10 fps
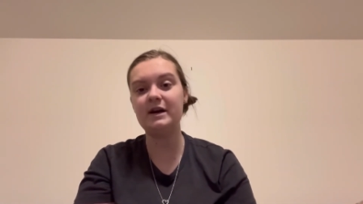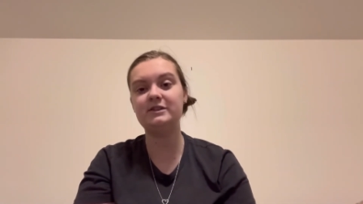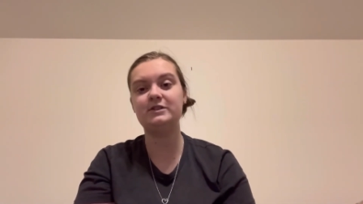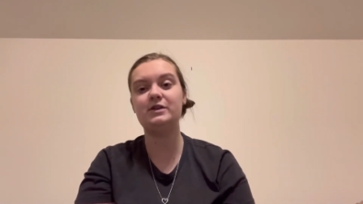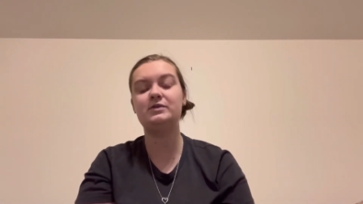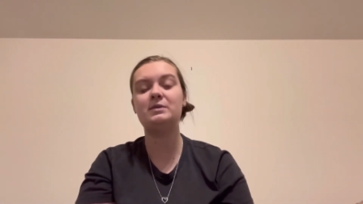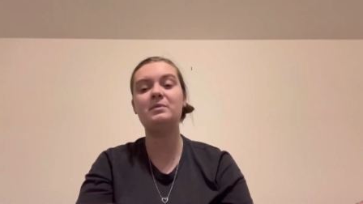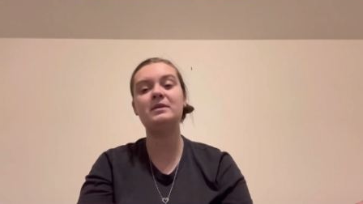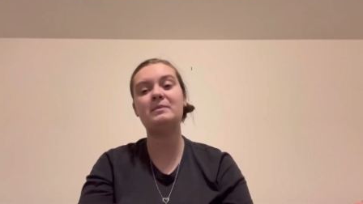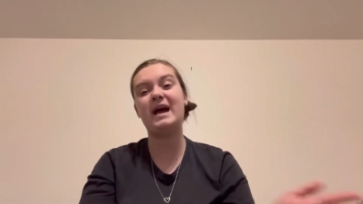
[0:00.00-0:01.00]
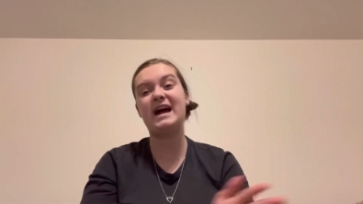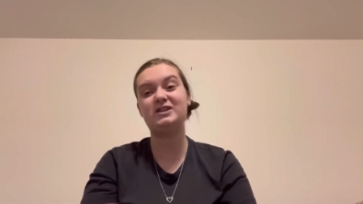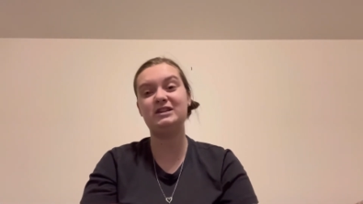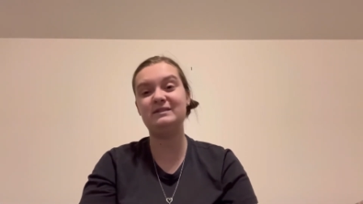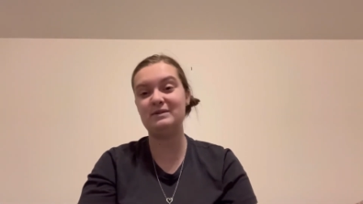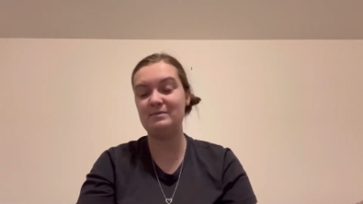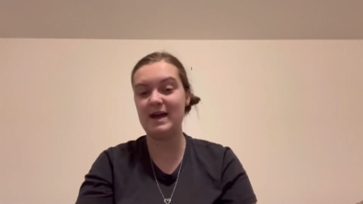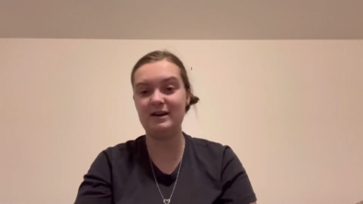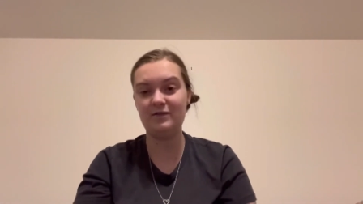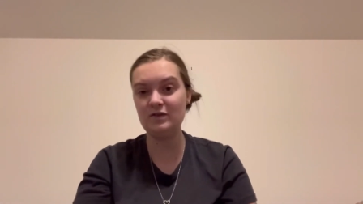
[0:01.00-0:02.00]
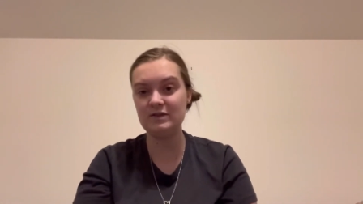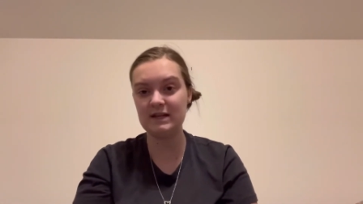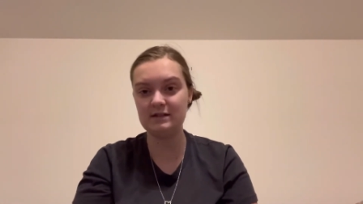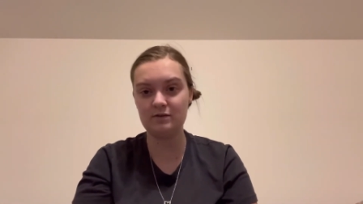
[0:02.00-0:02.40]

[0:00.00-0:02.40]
And so some of them I actually even made a few cents